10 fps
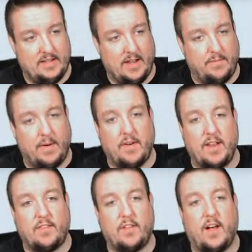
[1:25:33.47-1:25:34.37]
And remember,
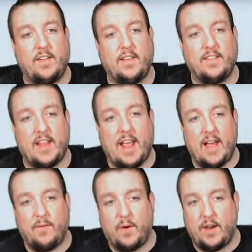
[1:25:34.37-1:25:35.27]
this claw doesn't
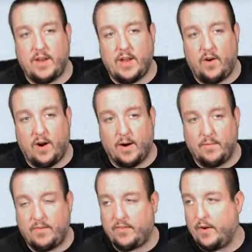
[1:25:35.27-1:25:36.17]
have one of the
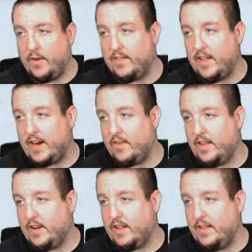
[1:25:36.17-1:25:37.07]
arms, so it's not really
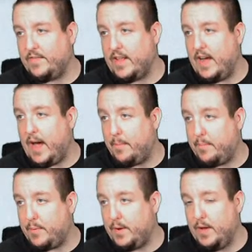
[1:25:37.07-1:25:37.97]
going to lift it
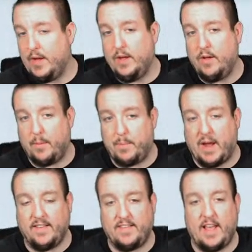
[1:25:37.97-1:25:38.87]
up by
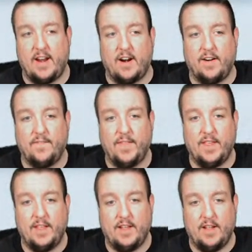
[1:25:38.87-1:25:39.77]
the center.
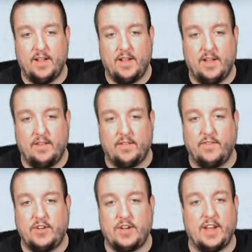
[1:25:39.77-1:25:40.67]
So let
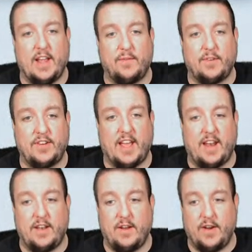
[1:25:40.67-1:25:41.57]
me show you guys what you got
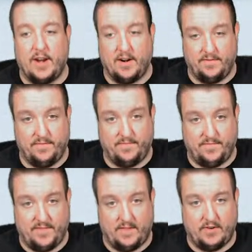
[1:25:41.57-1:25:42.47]
to do here.
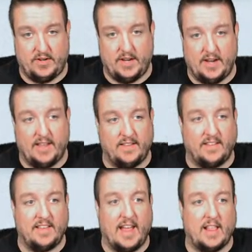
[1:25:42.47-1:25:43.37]
I'm going to show you guys
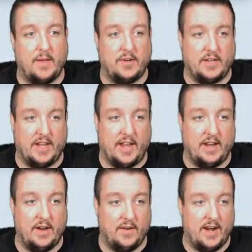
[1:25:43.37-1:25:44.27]
exactly what you got to
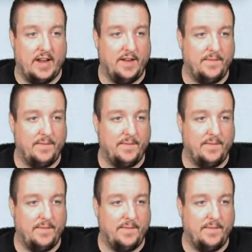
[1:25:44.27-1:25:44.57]
do. Ready?